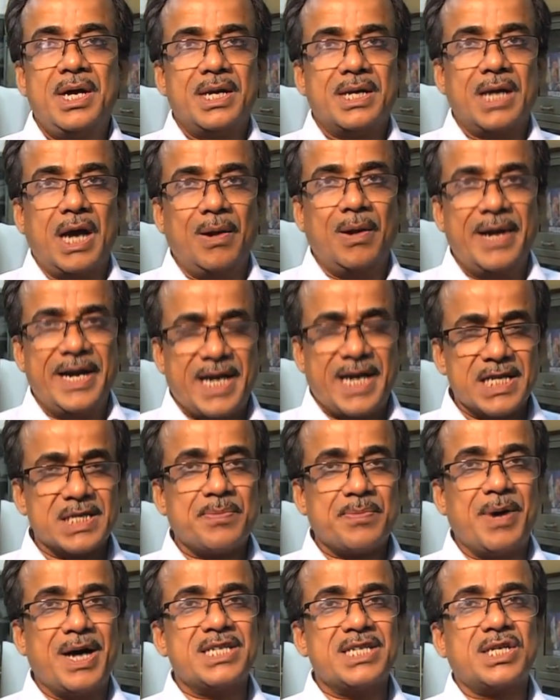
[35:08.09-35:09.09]
Now, let us
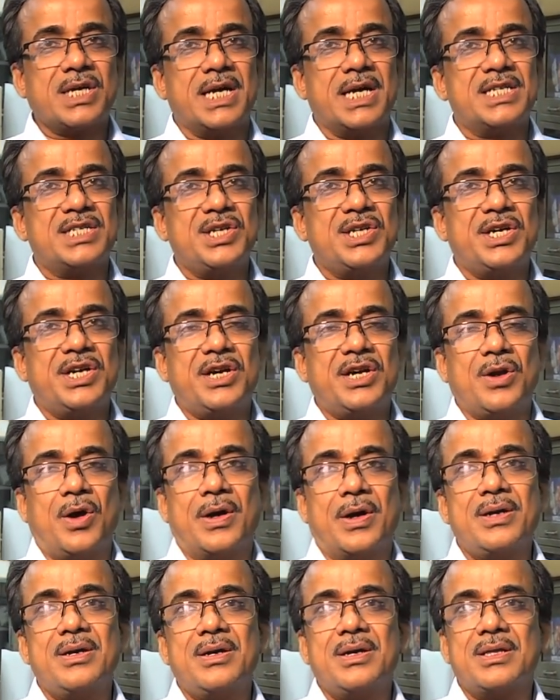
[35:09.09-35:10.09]
first concentrate
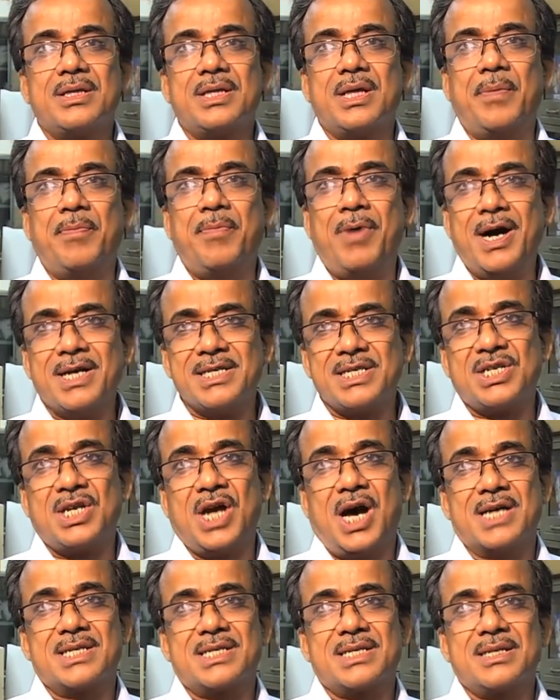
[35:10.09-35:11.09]
on the first
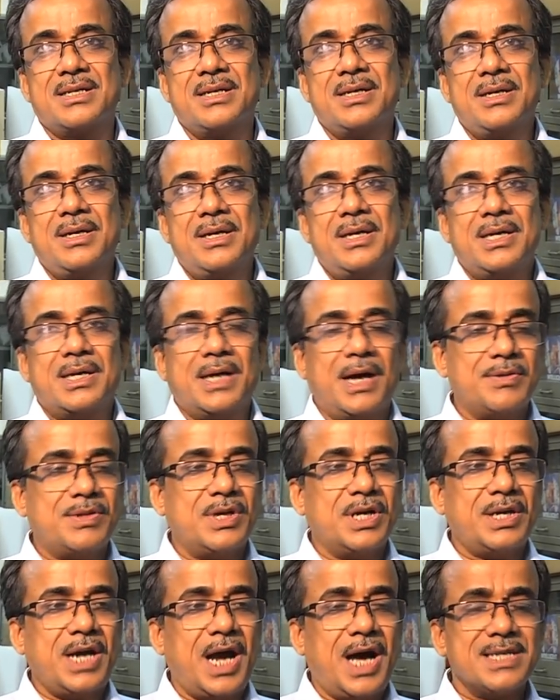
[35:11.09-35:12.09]
task now,
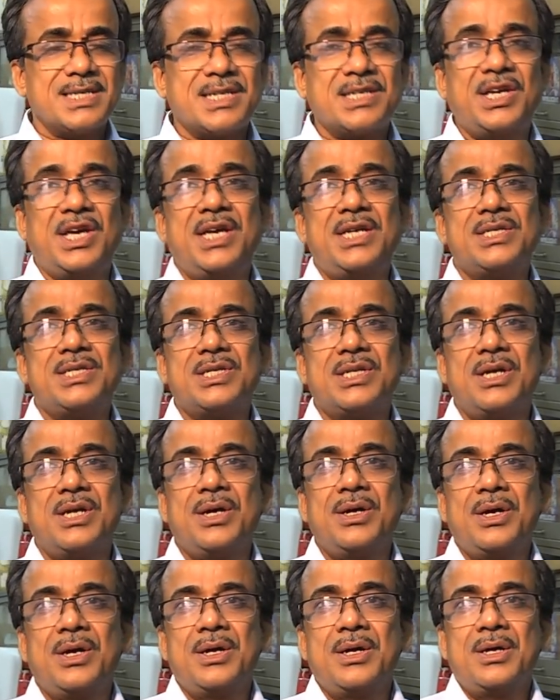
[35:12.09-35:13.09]
the task is
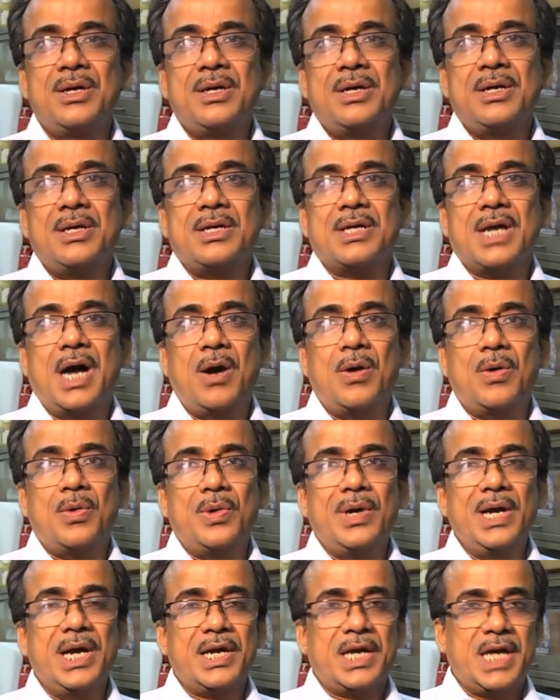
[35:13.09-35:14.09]
now
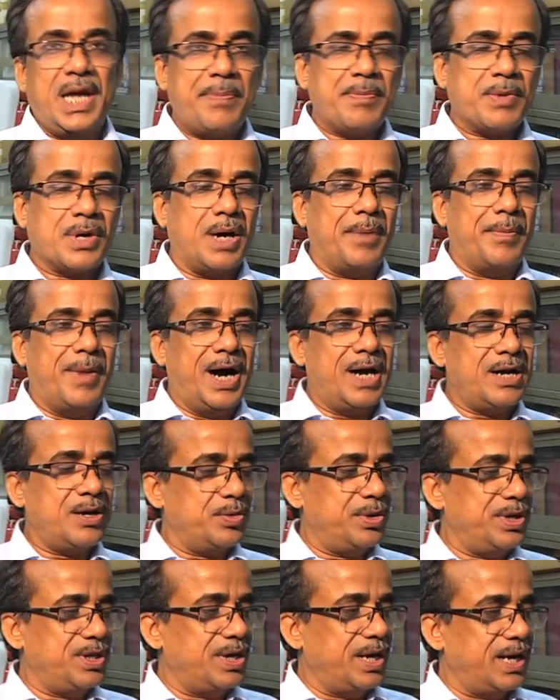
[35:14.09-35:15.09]
we will give command
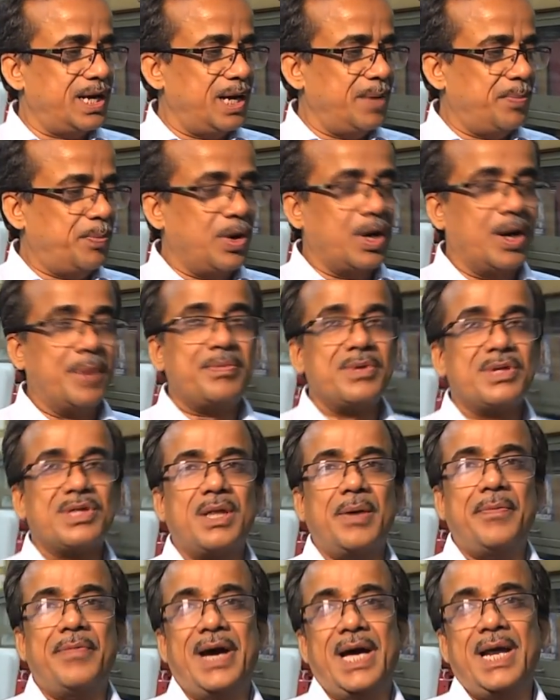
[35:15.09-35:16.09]
with the help of
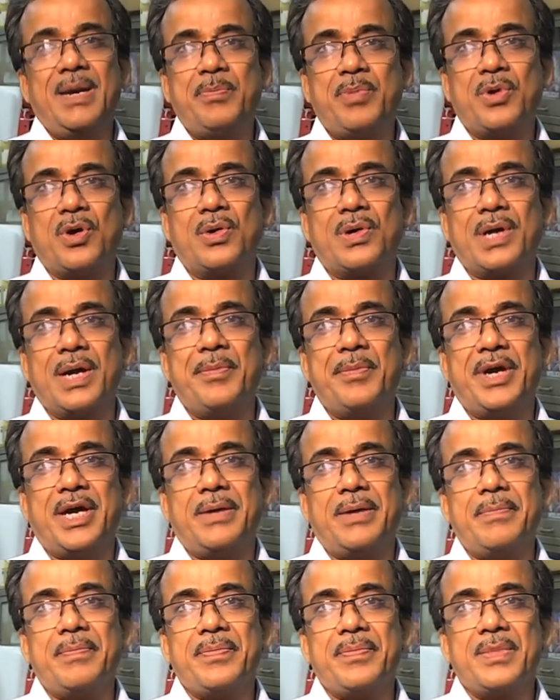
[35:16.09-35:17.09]
the val
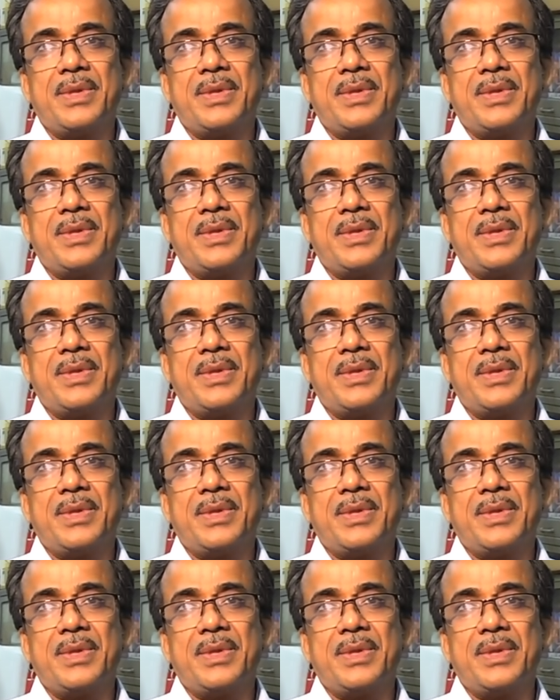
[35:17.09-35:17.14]
programming